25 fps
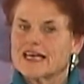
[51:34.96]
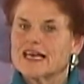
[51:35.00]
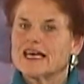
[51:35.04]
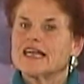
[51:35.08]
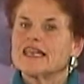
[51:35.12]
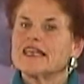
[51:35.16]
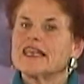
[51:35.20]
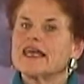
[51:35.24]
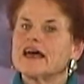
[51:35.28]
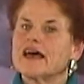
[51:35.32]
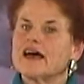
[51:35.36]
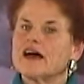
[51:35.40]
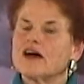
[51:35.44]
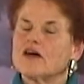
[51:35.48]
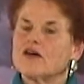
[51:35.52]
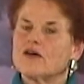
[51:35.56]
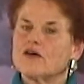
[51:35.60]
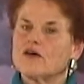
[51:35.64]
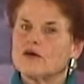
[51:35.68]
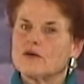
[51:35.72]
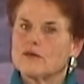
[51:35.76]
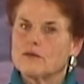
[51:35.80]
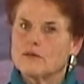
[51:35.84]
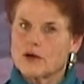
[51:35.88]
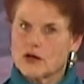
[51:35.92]
Now,
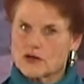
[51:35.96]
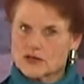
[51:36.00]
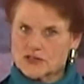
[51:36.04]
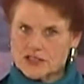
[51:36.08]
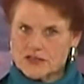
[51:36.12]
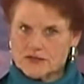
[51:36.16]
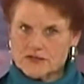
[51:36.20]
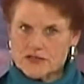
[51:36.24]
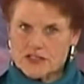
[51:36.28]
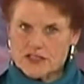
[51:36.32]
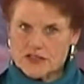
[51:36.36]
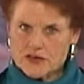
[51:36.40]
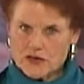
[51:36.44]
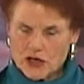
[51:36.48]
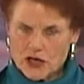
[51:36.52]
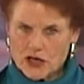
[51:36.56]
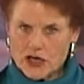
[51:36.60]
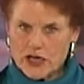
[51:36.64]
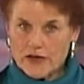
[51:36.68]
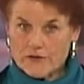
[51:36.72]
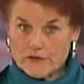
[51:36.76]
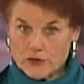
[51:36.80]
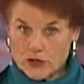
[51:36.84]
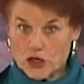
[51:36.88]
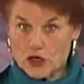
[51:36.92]
most of us
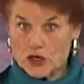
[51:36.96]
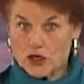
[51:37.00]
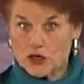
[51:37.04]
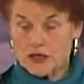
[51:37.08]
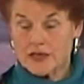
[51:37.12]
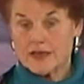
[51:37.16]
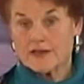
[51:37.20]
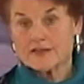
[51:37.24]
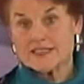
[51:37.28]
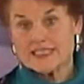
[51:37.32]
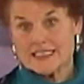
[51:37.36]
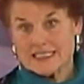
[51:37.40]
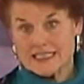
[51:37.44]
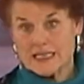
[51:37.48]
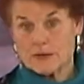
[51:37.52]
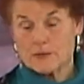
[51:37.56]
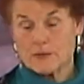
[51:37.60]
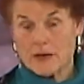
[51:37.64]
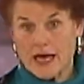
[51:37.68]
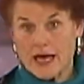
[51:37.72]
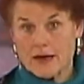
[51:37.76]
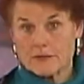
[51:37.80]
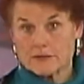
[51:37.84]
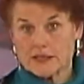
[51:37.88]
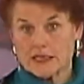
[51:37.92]
have heard of sleep
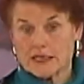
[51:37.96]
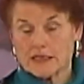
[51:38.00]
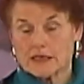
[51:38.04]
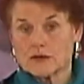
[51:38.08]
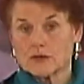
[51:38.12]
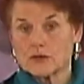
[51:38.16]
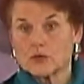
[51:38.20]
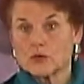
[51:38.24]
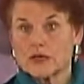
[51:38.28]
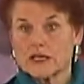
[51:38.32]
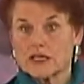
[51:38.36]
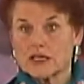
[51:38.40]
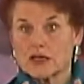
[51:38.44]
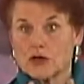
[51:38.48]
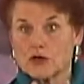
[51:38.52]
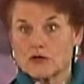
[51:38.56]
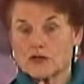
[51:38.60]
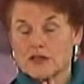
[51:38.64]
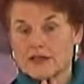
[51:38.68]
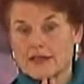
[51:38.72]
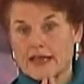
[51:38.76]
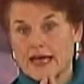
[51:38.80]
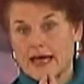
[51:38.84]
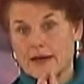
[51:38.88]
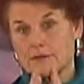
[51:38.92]
apnea. We know
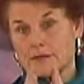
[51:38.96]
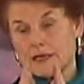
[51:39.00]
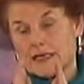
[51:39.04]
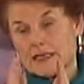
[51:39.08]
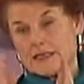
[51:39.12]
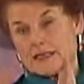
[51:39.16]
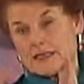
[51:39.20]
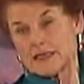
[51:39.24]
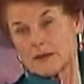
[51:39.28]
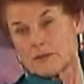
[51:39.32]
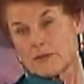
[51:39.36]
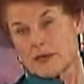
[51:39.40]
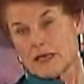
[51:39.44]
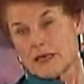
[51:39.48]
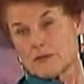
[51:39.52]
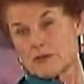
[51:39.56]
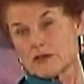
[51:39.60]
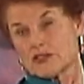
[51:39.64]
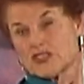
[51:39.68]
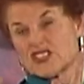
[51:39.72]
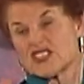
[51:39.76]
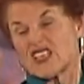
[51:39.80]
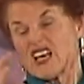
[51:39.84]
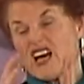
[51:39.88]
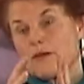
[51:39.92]
that that means that people
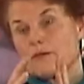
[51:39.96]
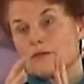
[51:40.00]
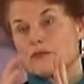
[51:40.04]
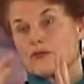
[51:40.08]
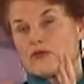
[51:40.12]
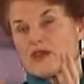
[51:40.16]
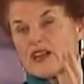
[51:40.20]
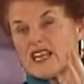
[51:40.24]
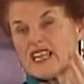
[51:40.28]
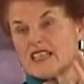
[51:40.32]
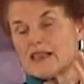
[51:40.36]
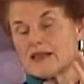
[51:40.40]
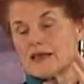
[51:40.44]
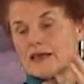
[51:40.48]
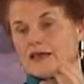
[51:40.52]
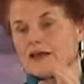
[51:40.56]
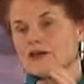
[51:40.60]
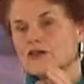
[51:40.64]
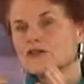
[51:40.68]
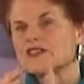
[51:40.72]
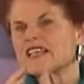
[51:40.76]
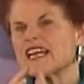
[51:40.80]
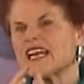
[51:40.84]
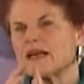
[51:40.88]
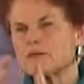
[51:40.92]
stop breathing
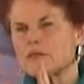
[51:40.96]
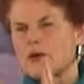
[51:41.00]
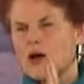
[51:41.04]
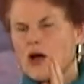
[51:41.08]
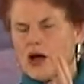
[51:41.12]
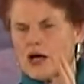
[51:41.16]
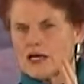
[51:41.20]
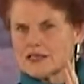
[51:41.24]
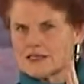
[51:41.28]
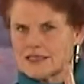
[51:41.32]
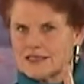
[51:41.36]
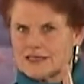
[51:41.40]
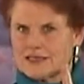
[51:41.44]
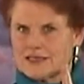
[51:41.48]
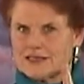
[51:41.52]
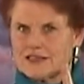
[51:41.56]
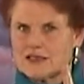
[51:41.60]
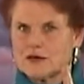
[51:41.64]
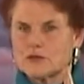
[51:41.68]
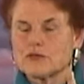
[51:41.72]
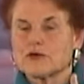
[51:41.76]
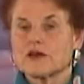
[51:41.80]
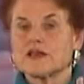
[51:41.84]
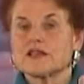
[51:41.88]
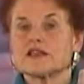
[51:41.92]
or take pauses in
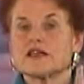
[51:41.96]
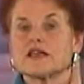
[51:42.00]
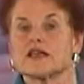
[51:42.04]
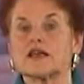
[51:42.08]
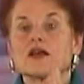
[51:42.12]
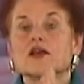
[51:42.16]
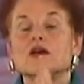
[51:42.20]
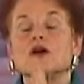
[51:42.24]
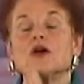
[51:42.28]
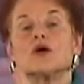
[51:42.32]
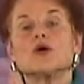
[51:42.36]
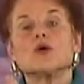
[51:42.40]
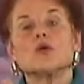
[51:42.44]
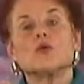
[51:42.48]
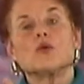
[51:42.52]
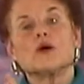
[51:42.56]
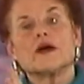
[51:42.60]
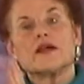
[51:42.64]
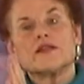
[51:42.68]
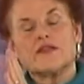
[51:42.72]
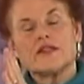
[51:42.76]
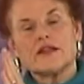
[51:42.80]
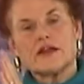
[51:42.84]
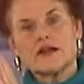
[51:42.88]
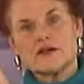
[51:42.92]
their breathing
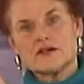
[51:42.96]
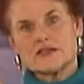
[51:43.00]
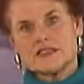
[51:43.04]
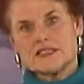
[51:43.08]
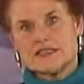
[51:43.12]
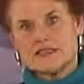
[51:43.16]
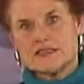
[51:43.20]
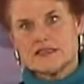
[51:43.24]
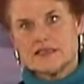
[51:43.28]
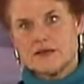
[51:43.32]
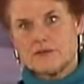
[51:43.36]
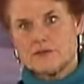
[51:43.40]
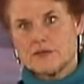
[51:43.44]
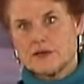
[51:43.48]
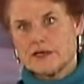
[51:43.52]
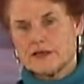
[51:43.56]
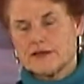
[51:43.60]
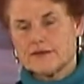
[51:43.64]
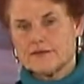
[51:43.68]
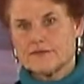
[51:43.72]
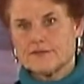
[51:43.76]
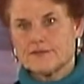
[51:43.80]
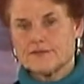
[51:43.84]
when they're sleeping.